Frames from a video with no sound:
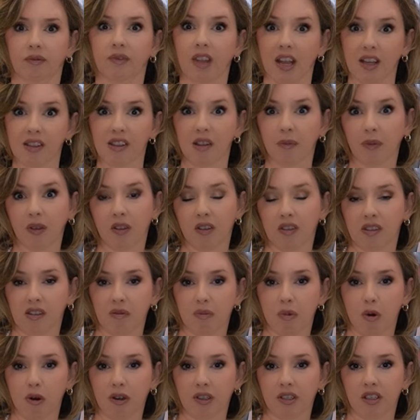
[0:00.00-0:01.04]
That's something that's
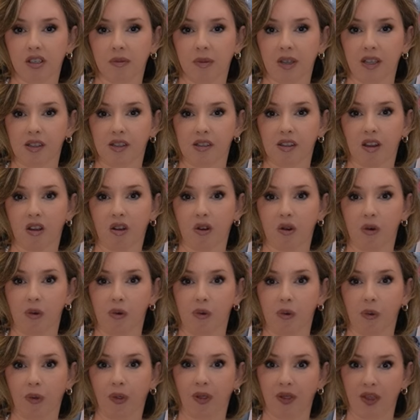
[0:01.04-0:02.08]
important to me.
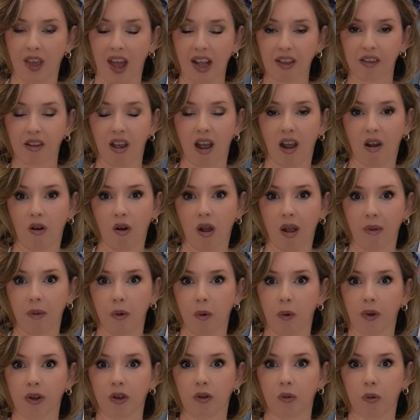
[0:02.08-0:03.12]
So that's how I'm
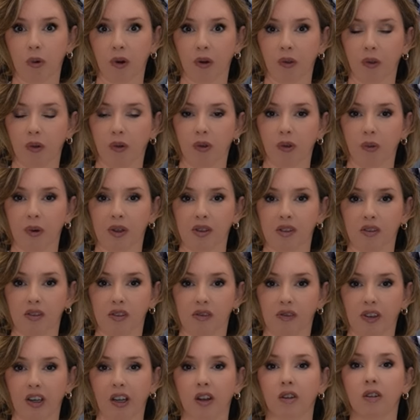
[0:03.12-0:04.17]
going to work through the rest of this
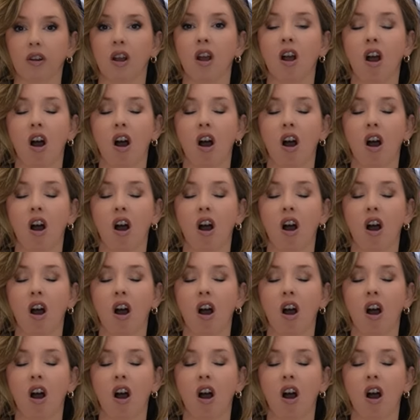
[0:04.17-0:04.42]
video.